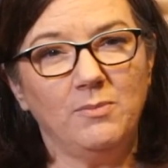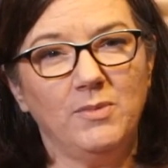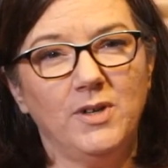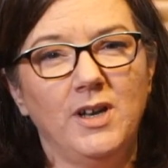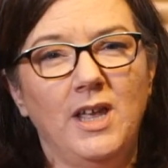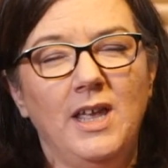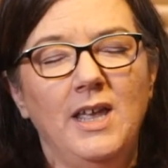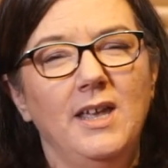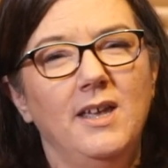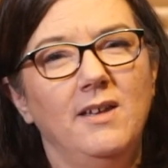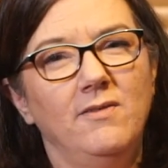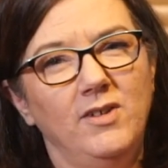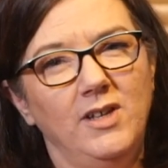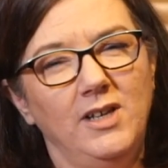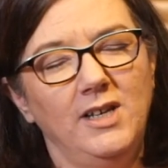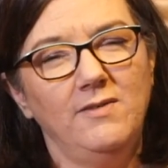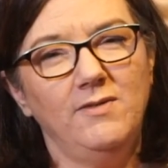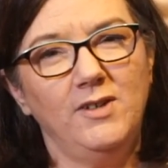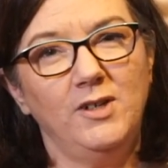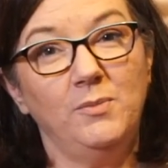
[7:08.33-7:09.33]
But if you
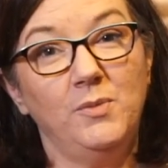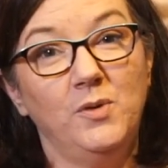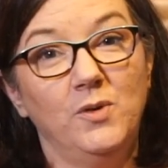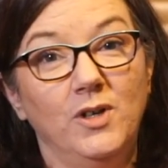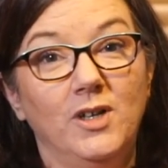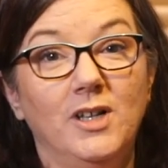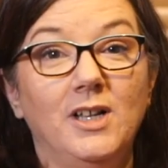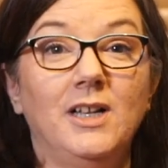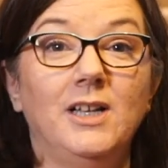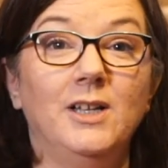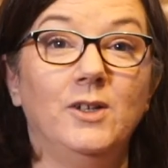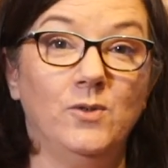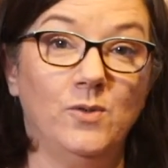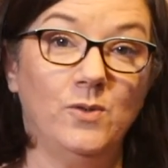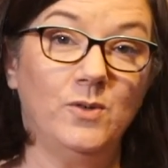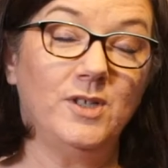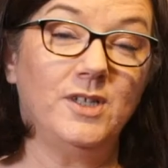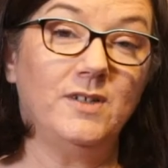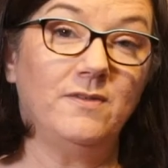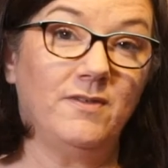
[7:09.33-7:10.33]
live in a more
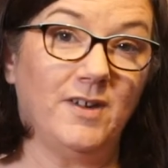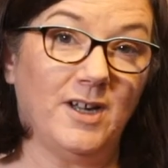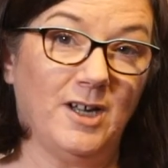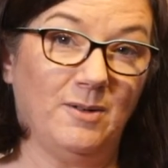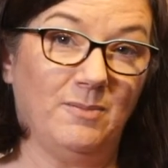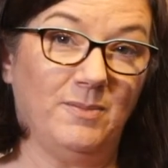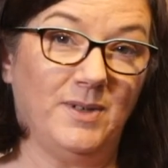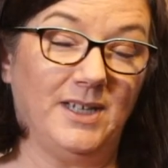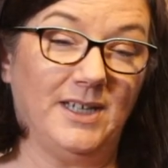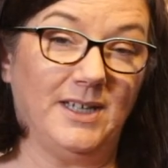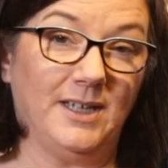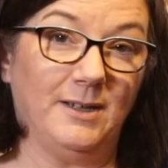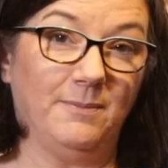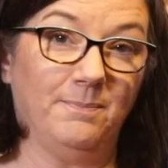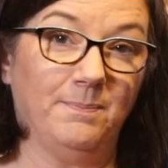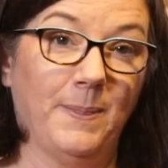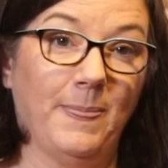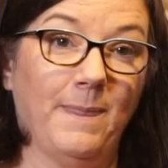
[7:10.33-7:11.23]
closed family,